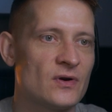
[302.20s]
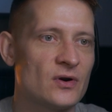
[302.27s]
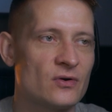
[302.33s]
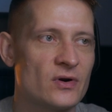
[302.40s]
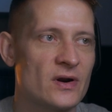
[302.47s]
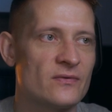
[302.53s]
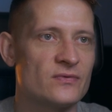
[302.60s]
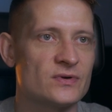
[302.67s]

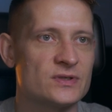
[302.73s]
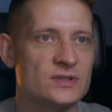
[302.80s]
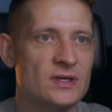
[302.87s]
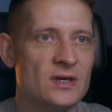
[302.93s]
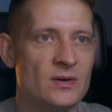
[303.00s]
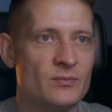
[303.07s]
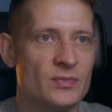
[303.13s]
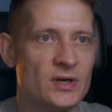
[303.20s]
photographers,
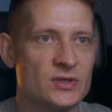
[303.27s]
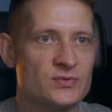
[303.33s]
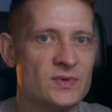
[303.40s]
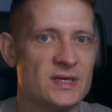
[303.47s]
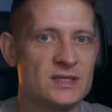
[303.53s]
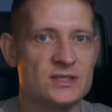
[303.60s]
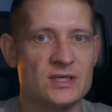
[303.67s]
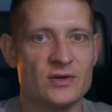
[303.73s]
because we
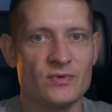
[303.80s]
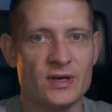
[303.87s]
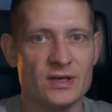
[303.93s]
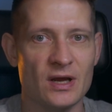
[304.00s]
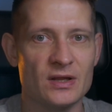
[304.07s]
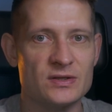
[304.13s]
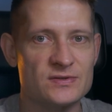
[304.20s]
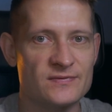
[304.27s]
can generate
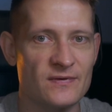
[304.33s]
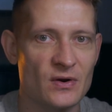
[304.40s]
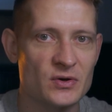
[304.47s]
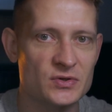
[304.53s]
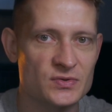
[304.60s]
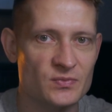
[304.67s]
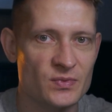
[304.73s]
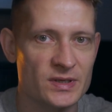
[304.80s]
all these
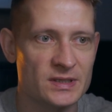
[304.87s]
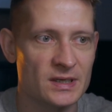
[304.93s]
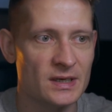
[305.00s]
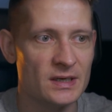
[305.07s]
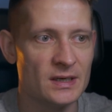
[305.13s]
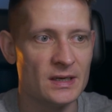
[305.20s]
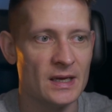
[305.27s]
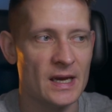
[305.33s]
photos with
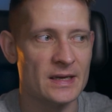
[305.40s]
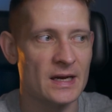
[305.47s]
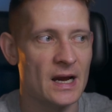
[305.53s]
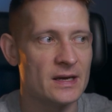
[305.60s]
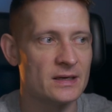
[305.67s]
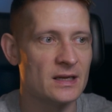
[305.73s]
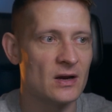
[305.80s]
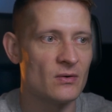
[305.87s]

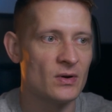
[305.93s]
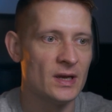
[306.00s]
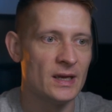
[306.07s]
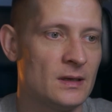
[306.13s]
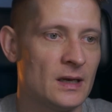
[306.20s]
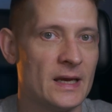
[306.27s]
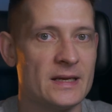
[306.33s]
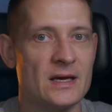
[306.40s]
AI now.
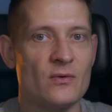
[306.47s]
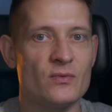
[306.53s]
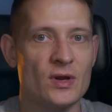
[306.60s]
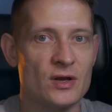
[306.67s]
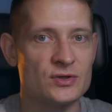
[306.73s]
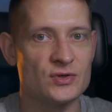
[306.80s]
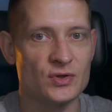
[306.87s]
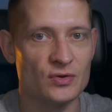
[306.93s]
And now we
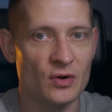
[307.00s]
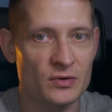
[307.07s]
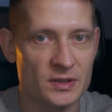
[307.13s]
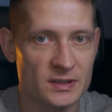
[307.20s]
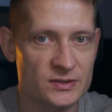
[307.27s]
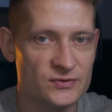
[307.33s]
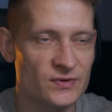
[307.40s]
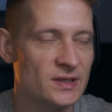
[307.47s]
also don't
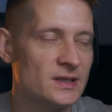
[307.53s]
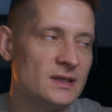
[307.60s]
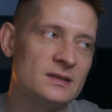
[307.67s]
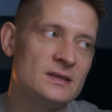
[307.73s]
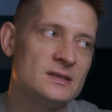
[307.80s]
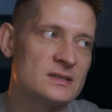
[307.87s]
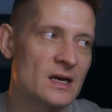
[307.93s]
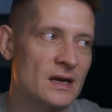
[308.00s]
need 3D
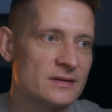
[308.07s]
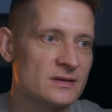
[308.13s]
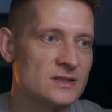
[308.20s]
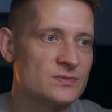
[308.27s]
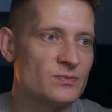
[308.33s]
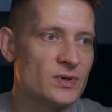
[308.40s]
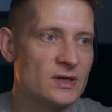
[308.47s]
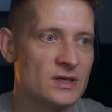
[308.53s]

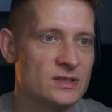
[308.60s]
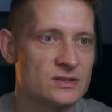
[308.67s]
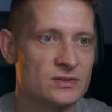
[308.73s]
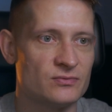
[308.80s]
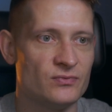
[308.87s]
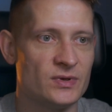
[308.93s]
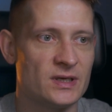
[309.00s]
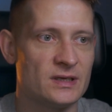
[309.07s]
designers because
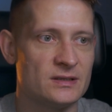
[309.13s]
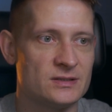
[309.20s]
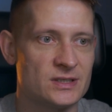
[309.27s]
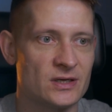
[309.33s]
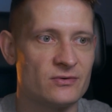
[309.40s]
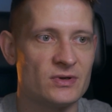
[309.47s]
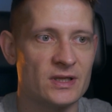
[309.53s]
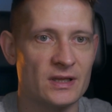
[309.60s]
we can
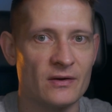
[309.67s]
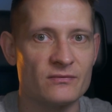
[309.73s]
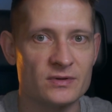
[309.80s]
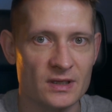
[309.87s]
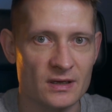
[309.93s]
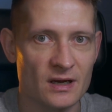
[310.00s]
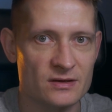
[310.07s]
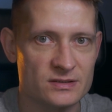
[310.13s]
generate
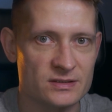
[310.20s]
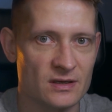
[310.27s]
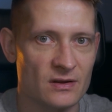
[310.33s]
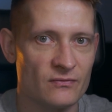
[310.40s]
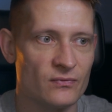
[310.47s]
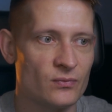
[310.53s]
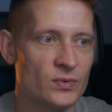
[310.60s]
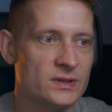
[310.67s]
everything
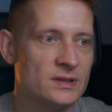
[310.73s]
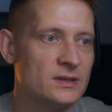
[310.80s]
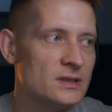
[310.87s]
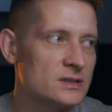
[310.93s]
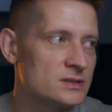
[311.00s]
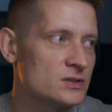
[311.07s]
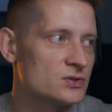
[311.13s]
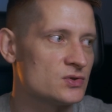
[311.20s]
ourselves with
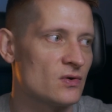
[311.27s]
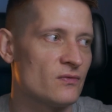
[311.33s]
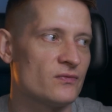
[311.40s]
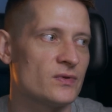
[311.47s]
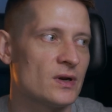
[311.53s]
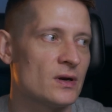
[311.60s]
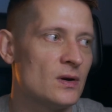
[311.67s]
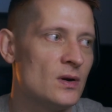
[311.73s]
this
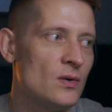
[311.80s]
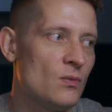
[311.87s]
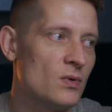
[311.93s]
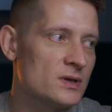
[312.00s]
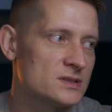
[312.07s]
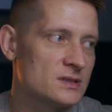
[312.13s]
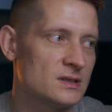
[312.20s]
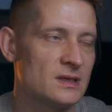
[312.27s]
software
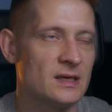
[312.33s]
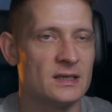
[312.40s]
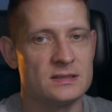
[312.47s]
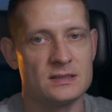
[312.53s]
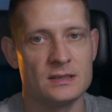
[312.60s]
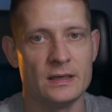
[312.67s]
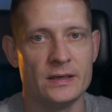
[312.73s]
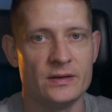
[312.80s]
once it
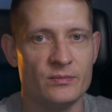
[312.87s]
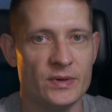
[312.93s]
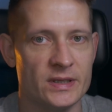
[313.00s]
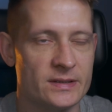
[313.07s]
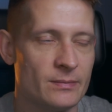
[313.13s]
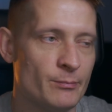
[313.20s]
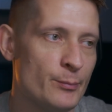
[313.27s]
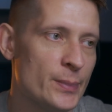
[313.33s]
gets a little
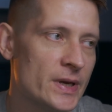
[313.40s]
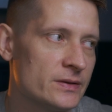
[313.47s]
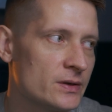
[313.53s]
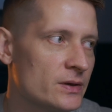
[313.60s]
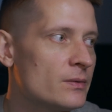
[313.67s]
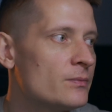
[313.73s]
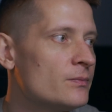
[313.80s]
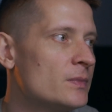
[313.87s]
bit
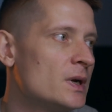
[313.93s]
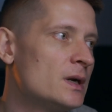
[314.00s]
better.